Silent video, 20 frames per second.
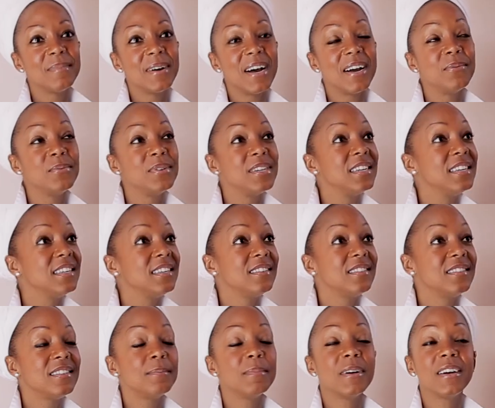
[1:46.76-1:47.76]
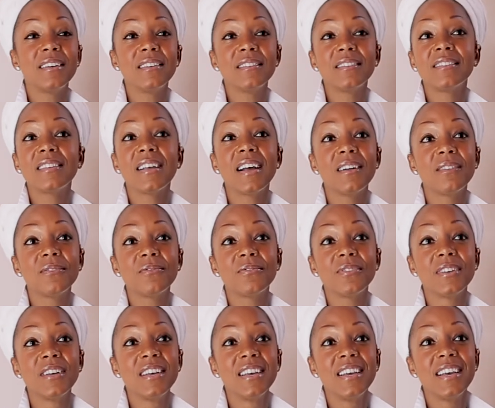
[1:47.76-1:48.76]
I really see myself
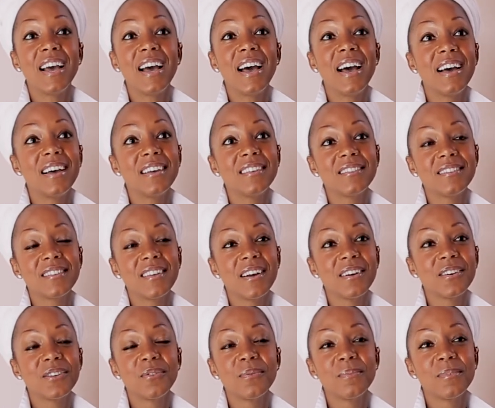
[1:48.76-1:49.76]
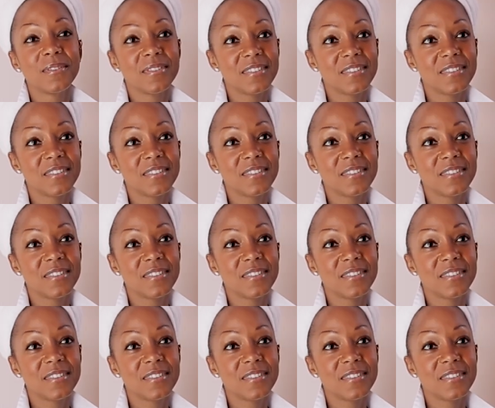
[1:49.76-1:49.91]
as a global